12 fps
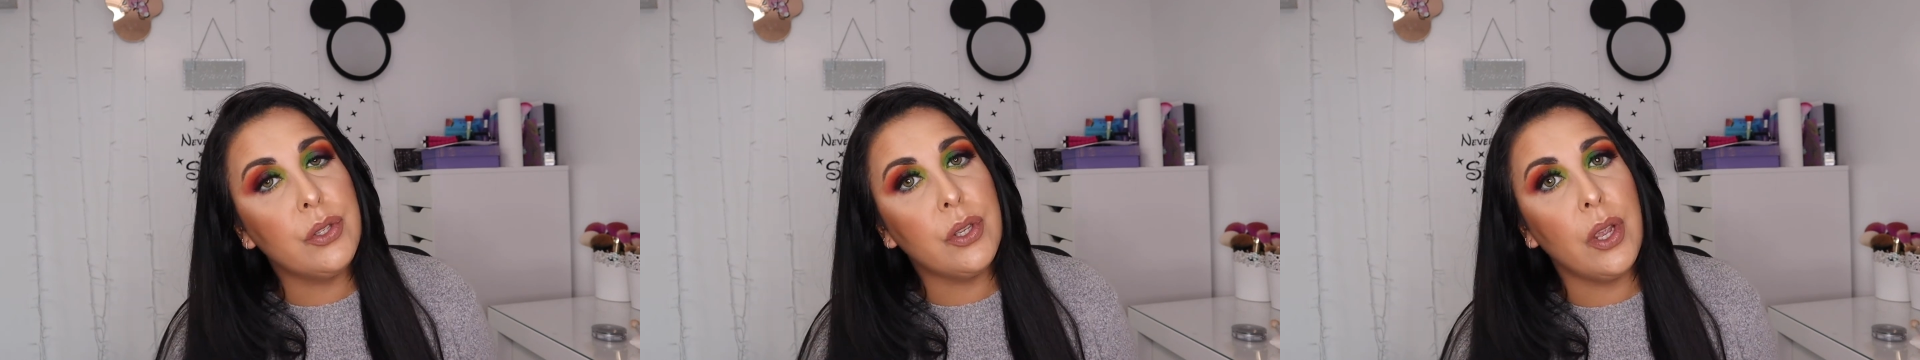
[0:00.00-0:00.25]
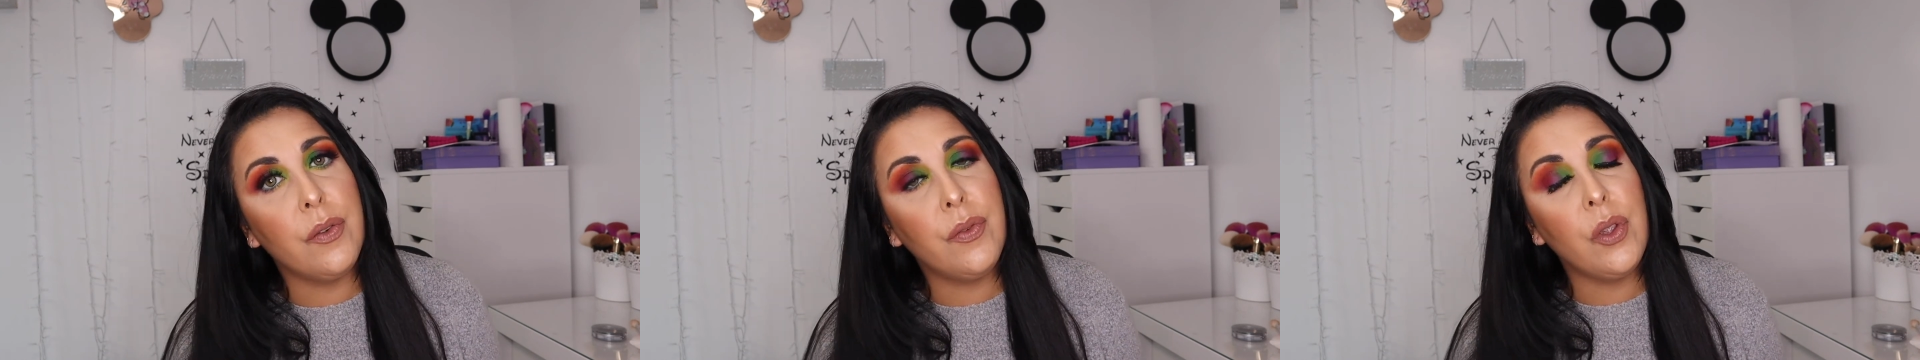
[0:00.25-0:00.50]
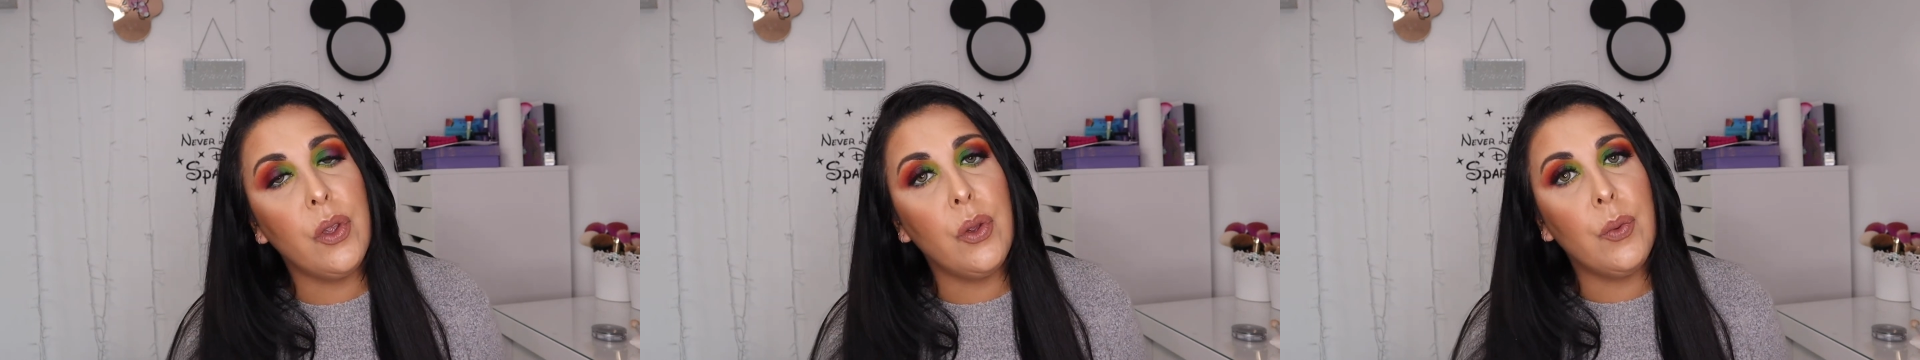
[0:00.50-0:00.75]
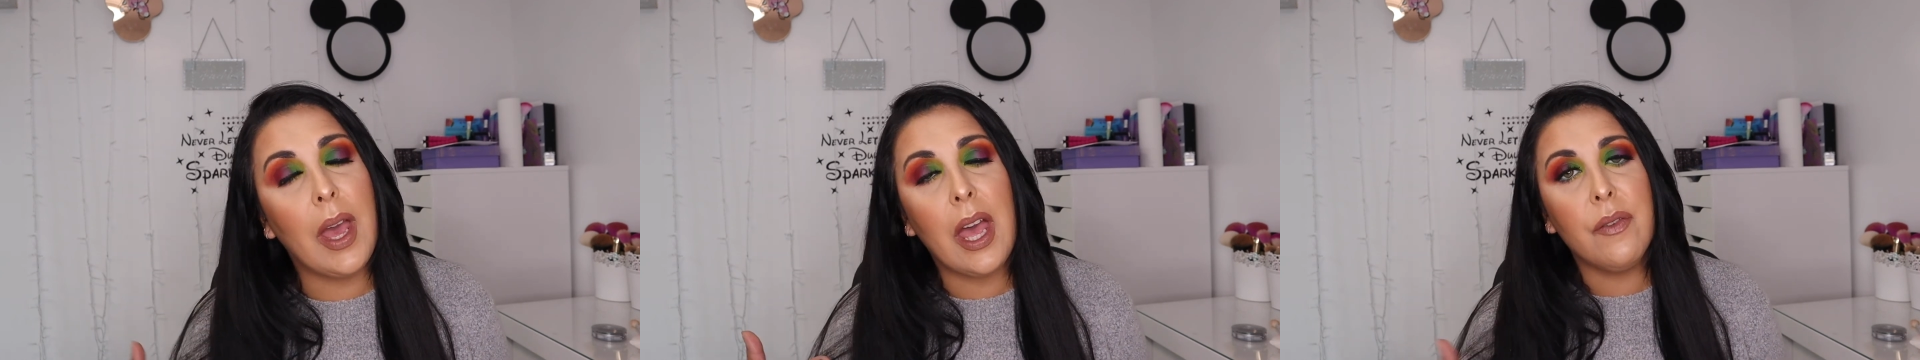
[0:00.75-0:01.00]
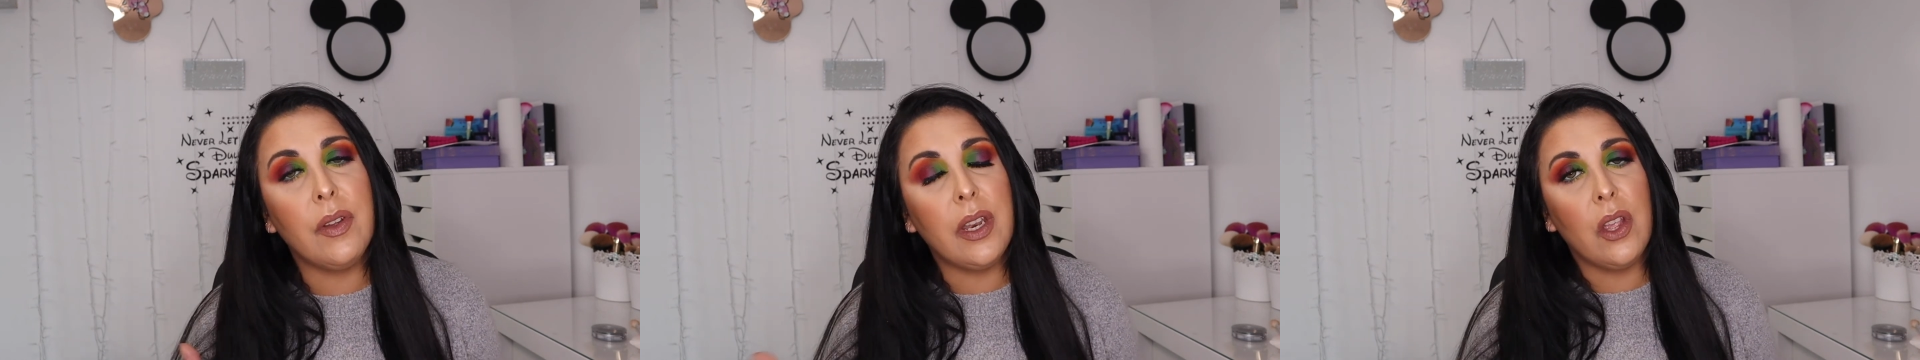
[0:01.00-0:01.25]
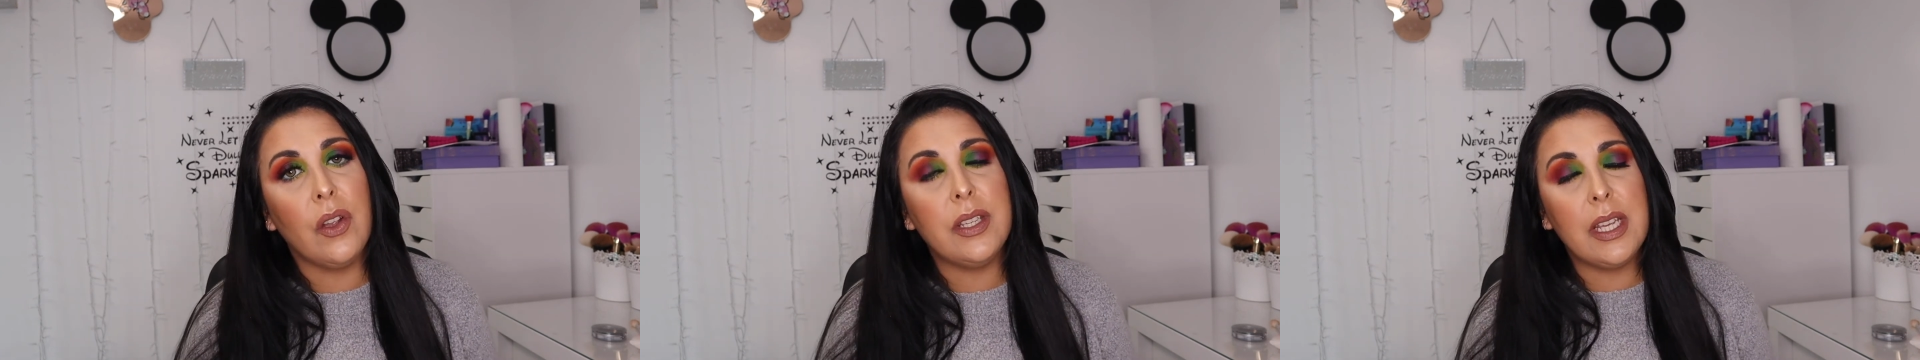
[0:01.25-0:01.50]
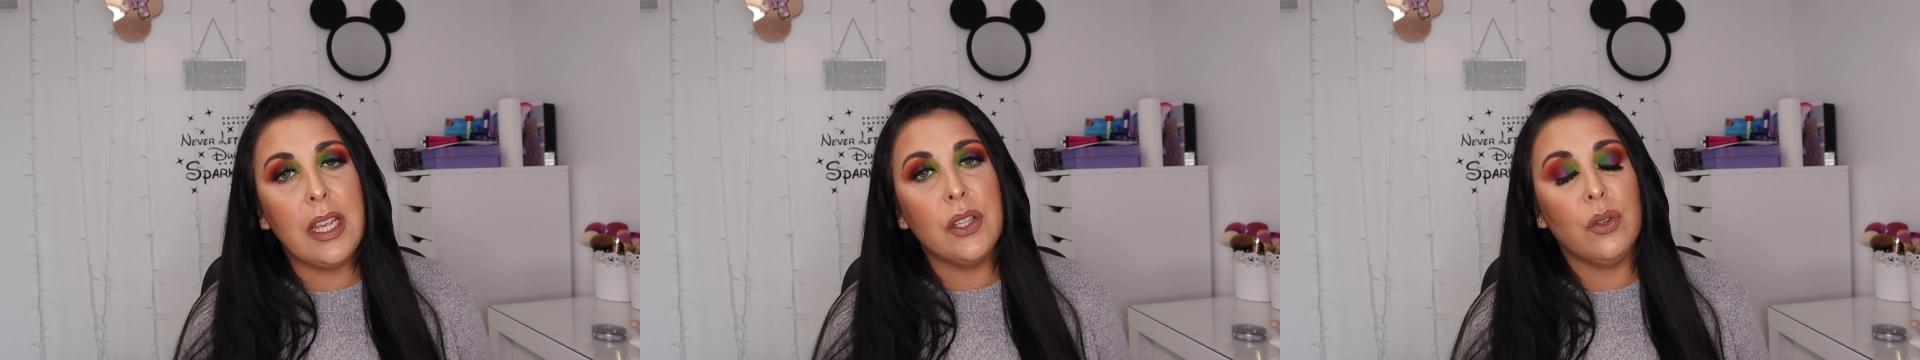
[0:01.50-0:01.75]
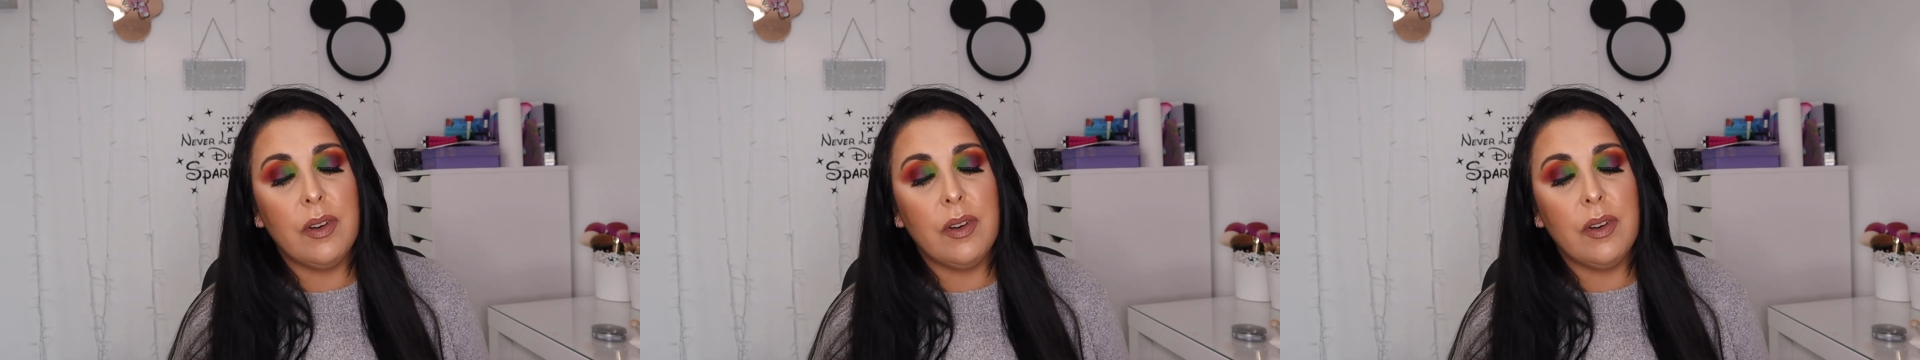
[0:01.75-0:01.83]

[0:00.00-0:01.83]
So if you have any ideas